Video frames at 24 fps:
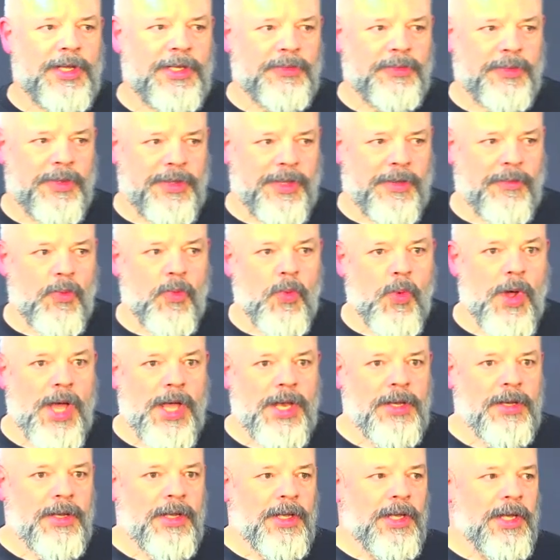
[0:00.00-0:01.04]
with them.
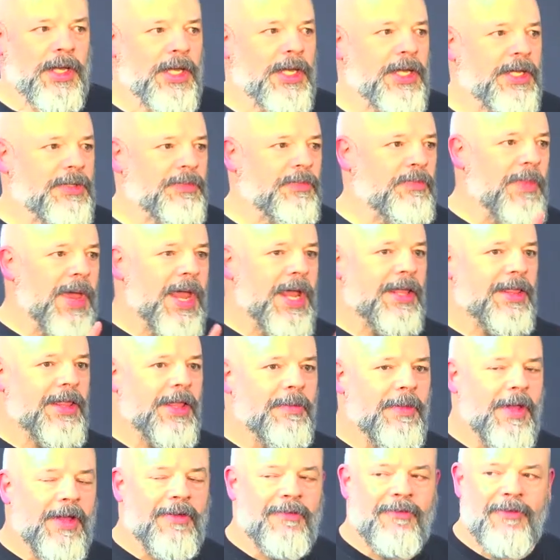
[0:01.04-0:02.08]
One is make
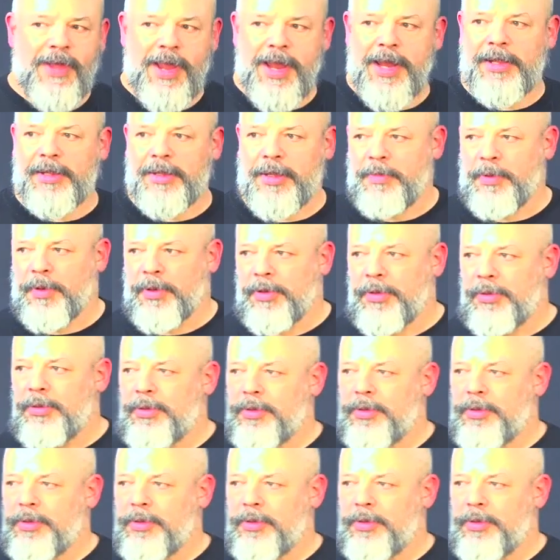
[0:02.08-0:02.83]
them available